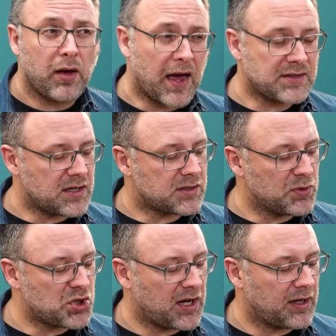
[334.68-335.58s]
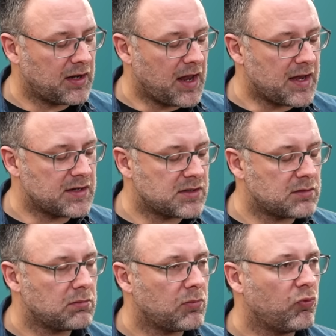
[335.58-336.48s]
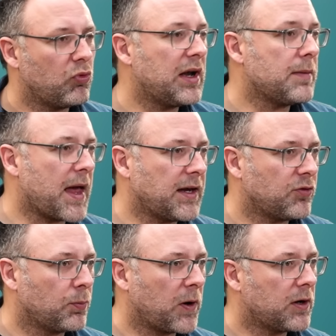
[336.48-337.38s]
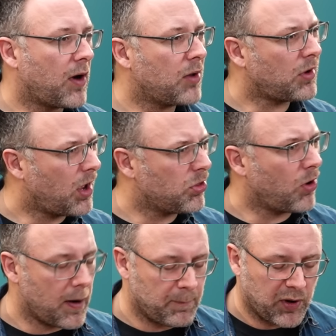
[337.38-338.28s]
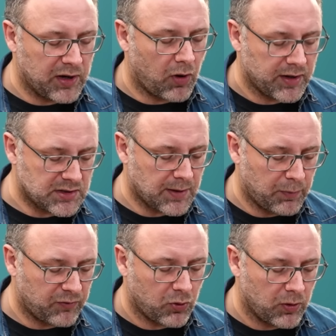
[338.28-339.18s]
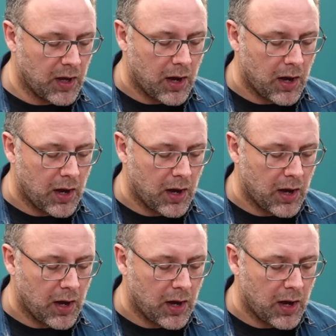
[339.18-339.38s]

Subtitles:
as this machine is really made for pre-ground, I thought I'd pre-grind some before.